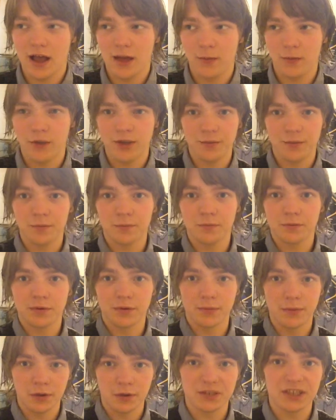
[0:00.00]
when you're
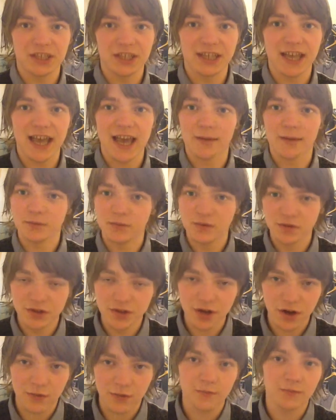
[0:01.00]
promoting your game,
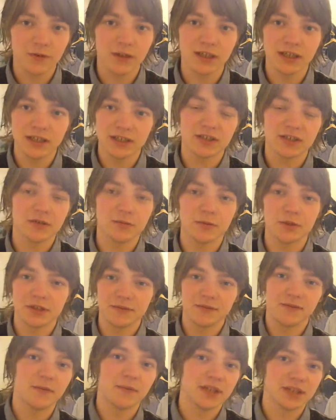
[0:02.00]
not release too much
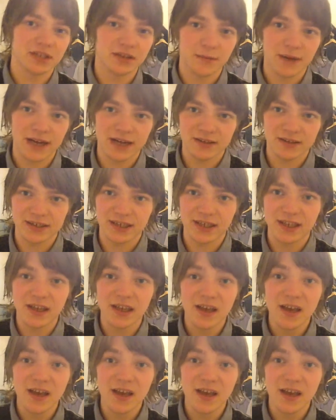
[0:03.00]
information about it.